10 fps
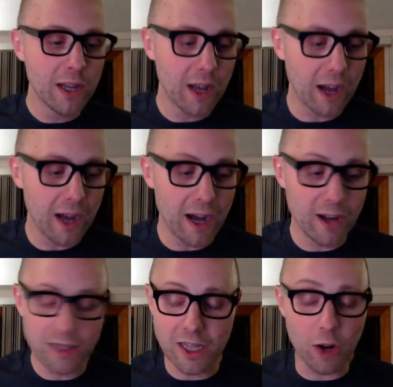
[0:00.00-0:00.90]

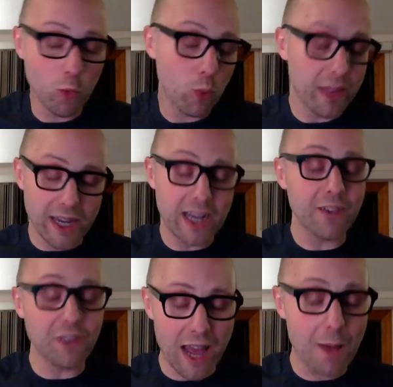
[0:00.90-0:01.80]
within a
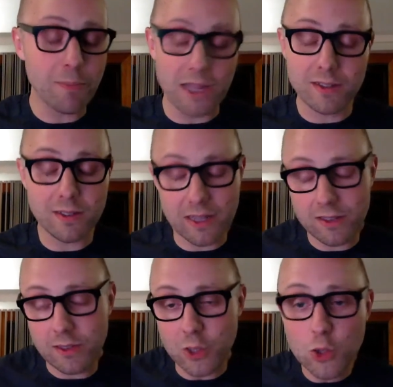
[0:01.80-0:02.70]
given app,
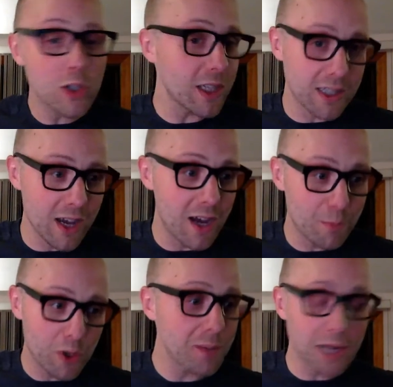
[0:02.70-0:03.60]
that's usually done
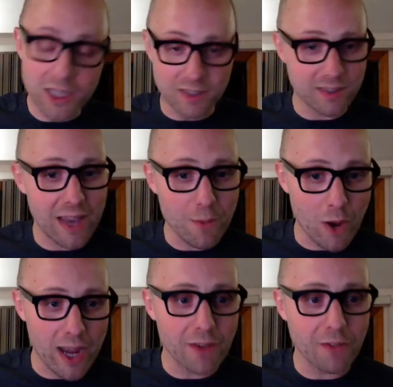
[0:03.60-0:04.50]
pretty much the same
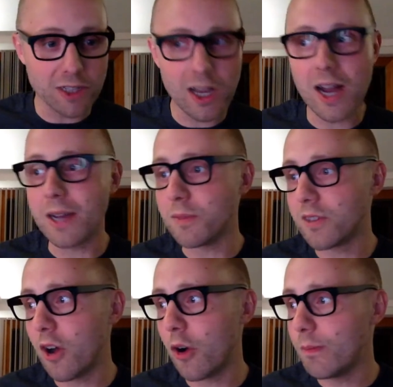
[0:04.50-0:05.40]
way every time.
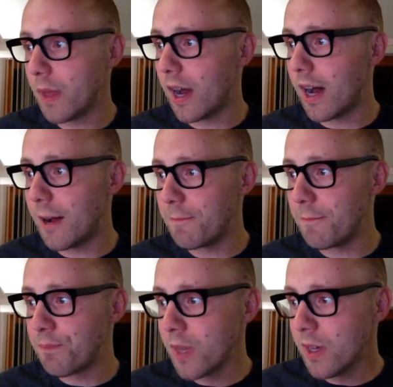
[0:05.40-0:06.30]
So
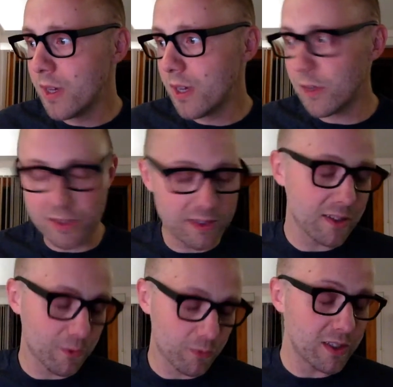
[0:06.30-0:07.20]
since
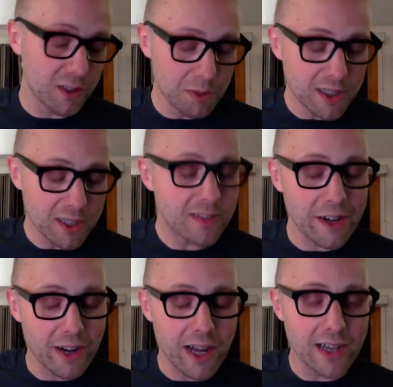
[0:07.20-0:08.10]
that's reasonably
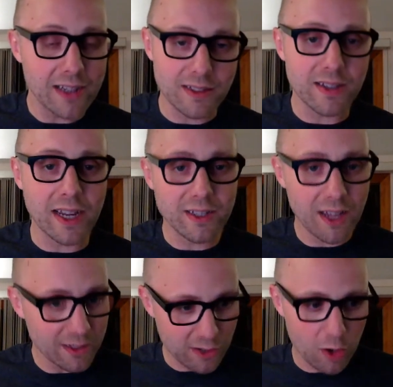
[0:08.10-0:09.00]
standardized inside a
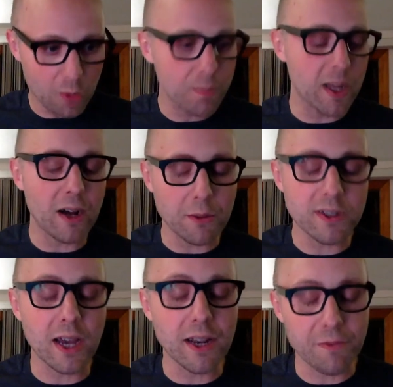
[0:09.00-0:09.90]
telescope, I was
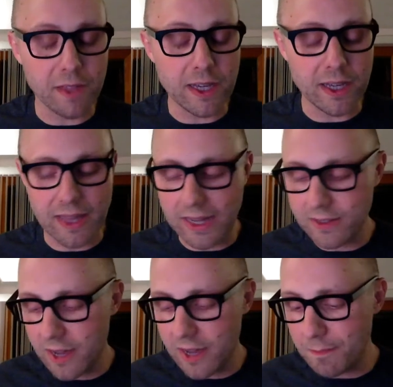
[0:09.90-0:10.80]
kind of thinking
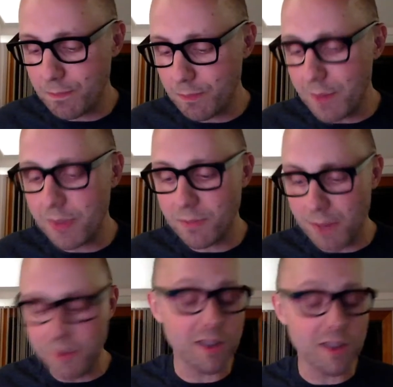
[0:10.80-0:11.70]
that
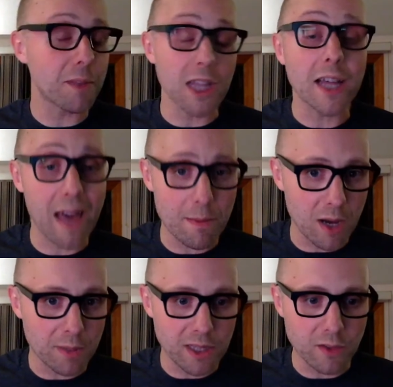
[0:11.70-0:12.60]
maybe something like that
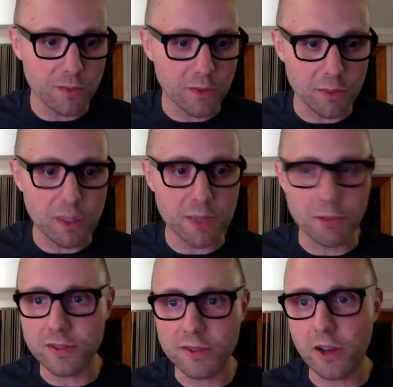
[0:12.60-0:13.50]
might be useful to
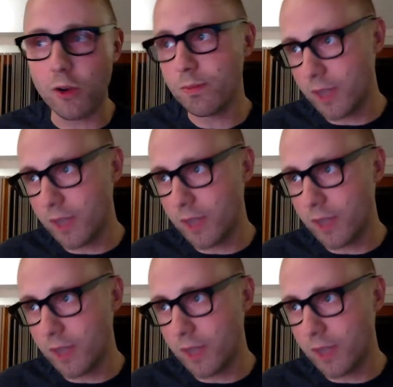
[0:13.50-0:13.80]
people. So